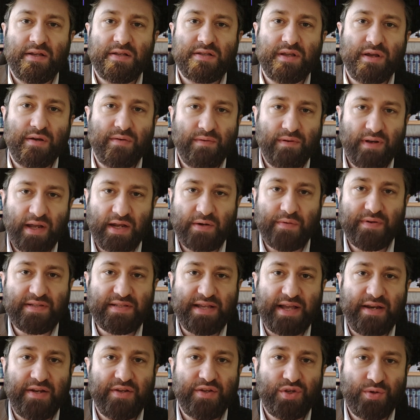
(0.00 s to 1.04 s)
So, like we
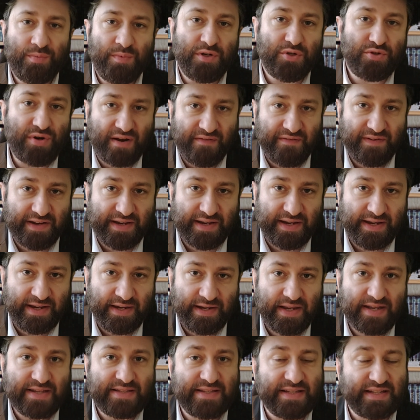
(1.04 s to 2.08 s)
said, human
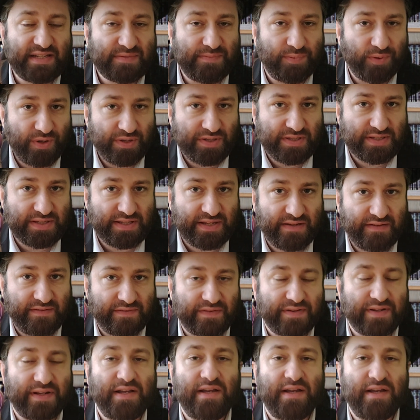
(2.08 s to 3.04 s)
trafficking is exploitative,